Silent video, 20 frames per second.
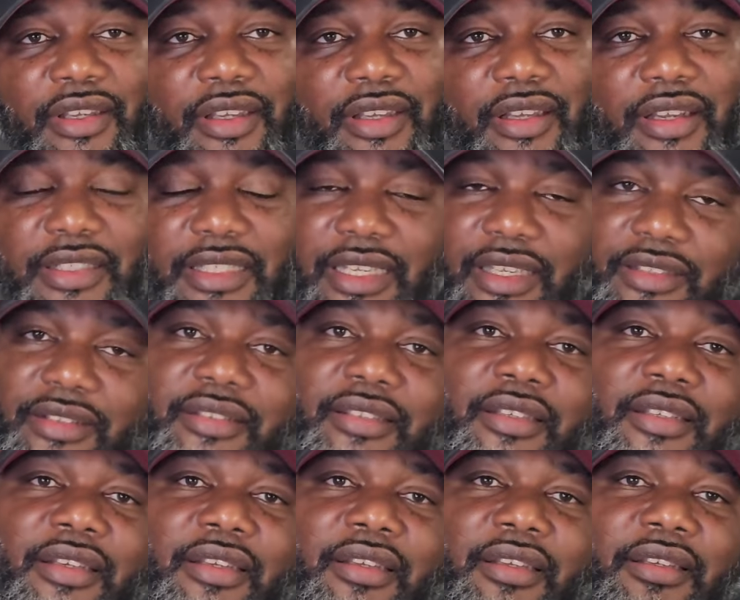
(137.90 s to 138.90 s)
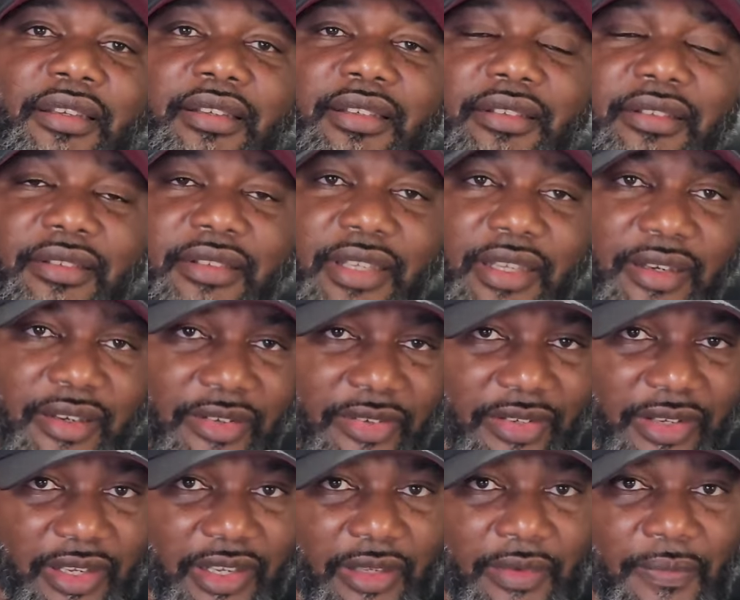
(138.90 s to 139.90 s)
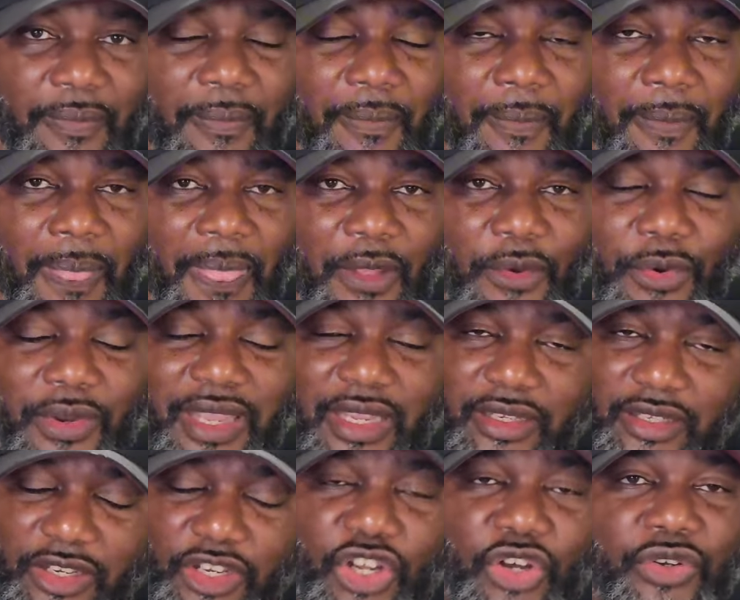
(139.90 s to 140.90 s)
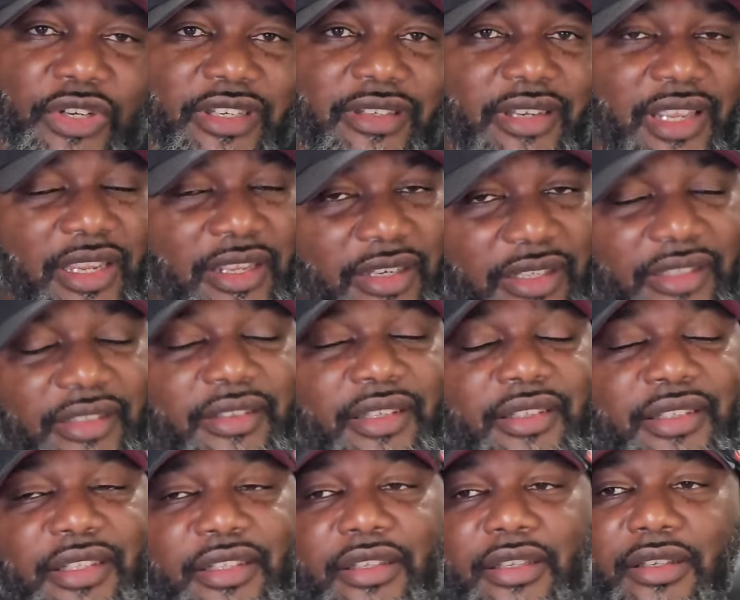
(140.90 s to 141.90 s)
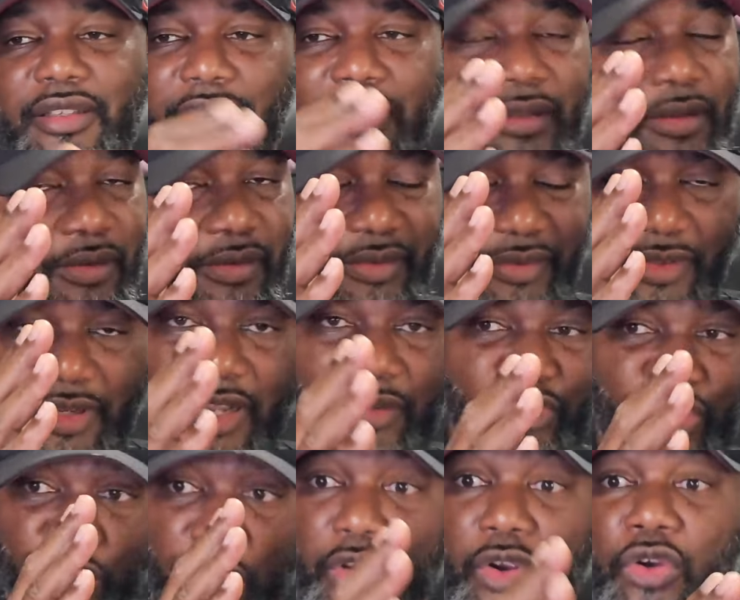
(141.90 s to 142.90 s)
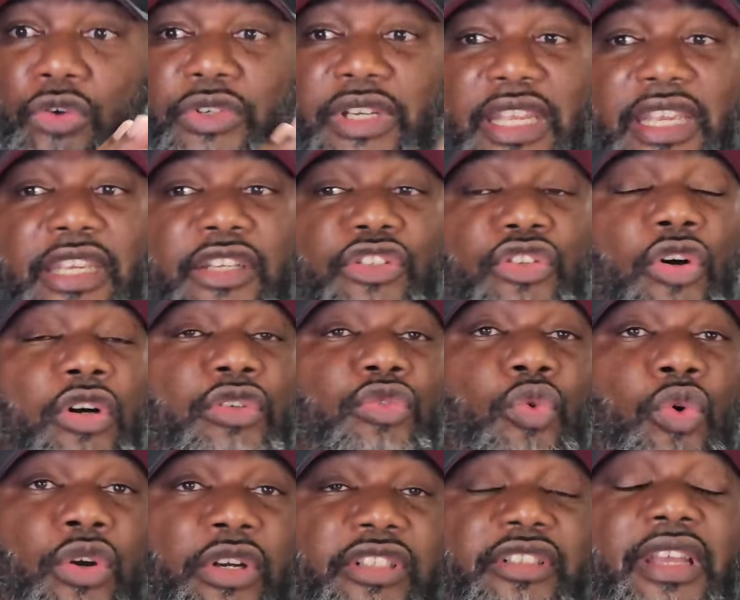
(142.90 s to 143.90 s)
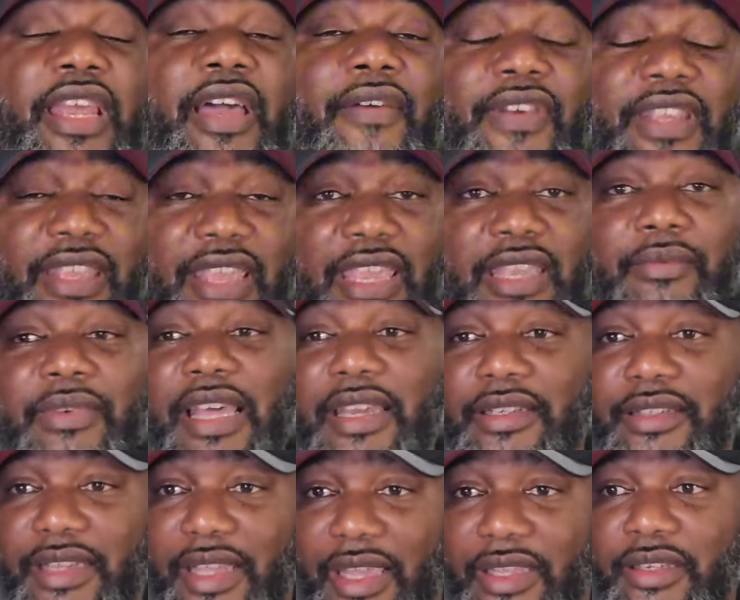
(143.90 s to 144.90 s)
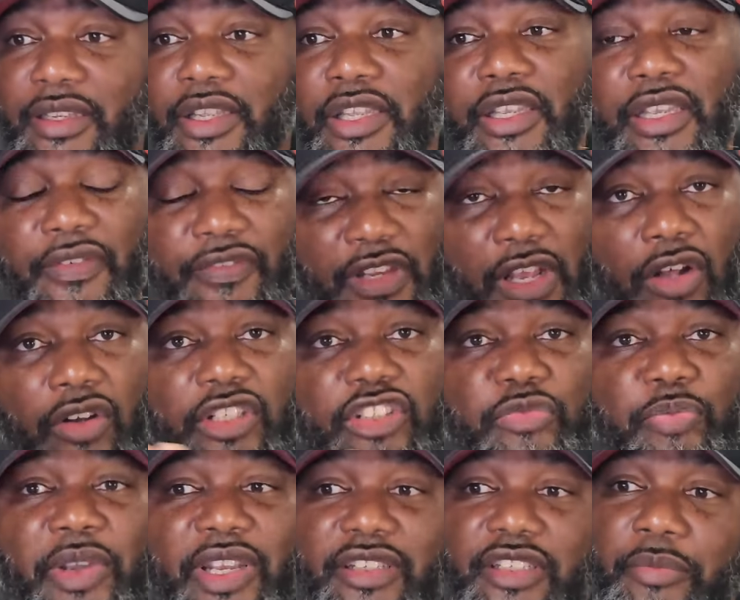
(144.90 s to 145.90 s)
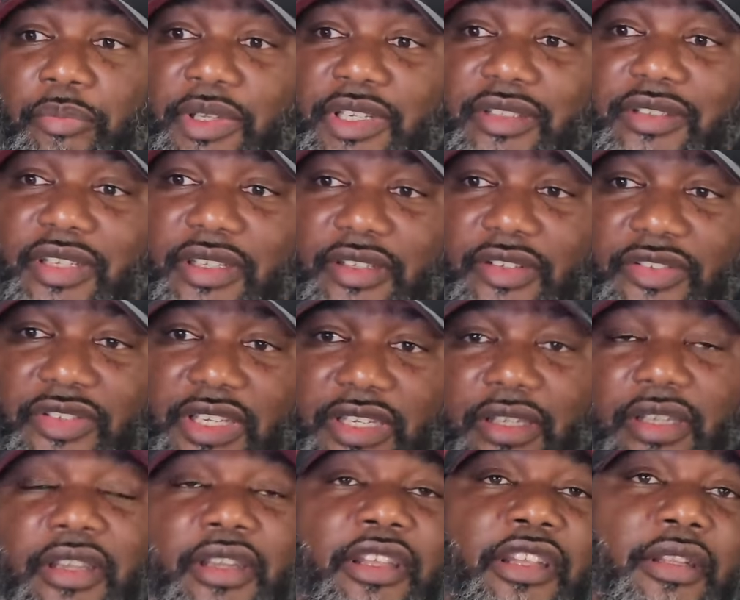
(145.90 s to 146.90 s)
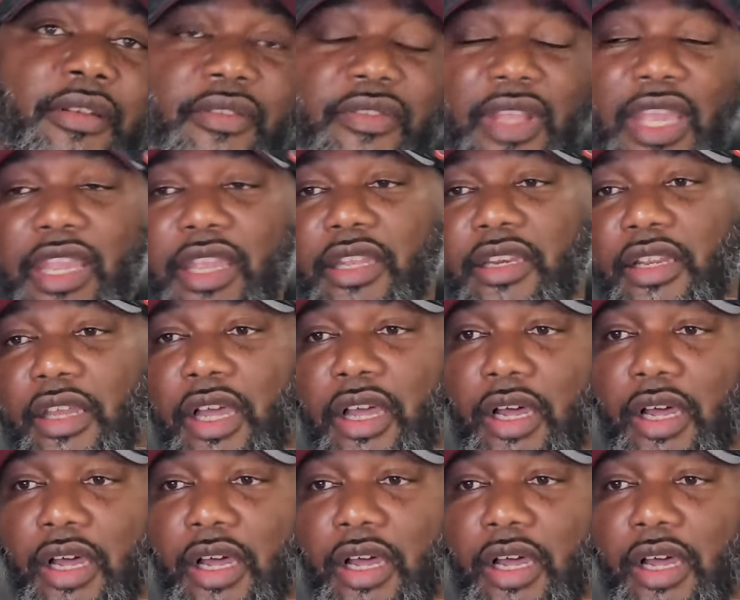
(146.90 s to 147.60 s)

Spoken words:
against Tennessee. Okay, you're going to need it. You're going to need Jordan Waters to have a game like that if y'all expect to beat Tennessee. Then